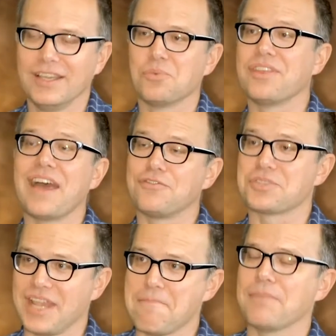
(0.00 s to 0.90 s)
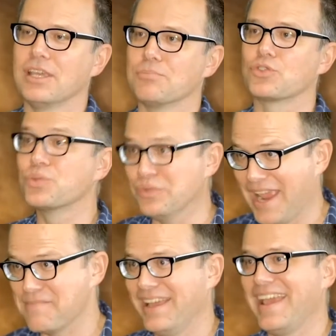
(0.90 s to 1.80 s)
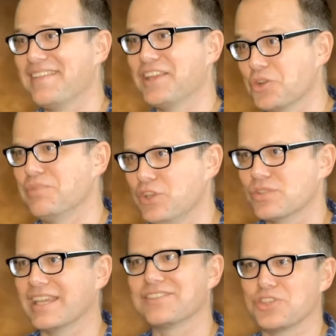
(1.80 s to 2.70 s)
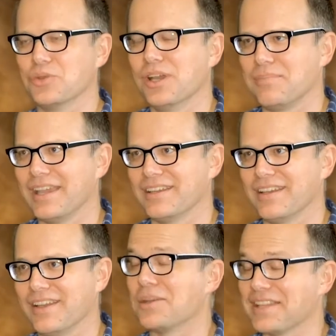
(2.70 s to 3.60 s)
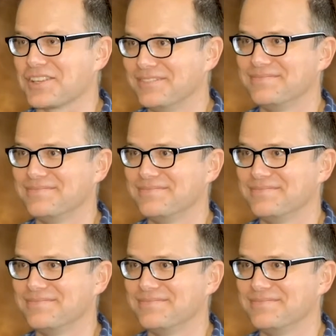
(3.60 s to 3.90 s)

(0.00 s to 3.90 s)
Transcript: well, then that false name might become your true name and then could be used against you by an Onomancer.